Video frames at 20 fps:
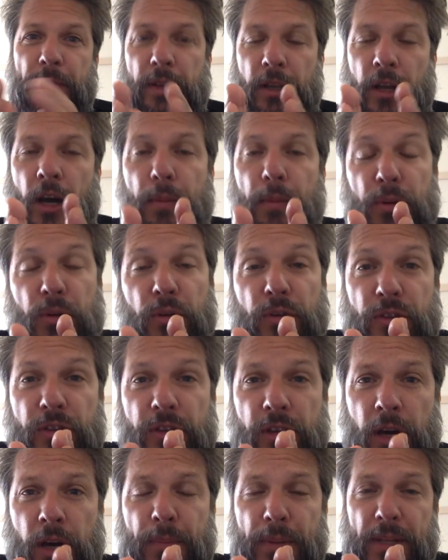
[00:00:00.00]

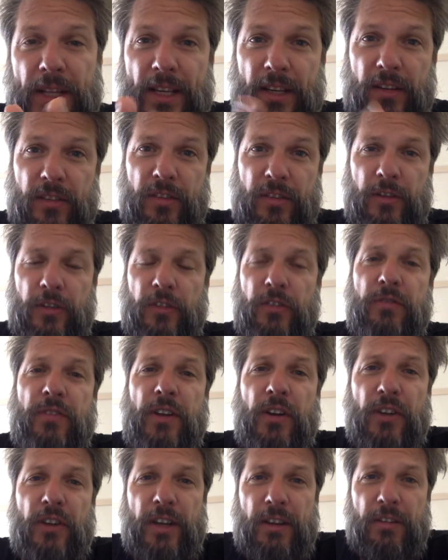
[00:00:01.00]
couples, couplings. There's
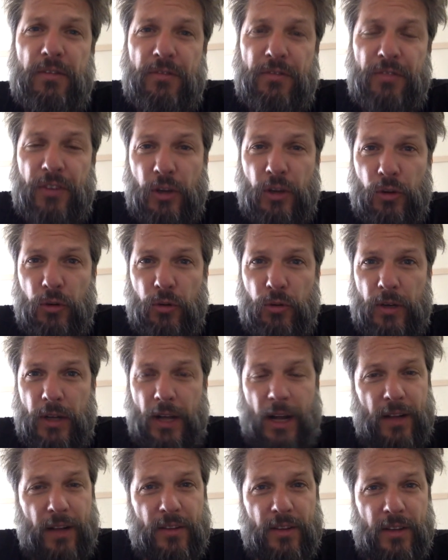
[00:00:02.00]
very few
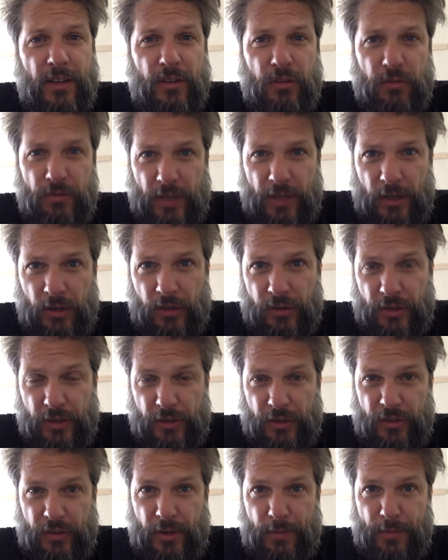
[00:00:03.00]
consonants or vowels that
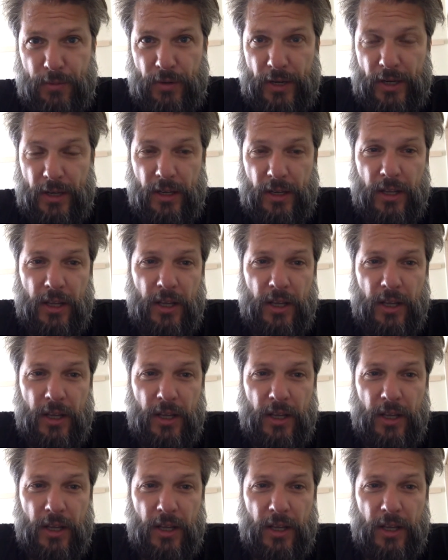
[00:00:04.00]
are separate.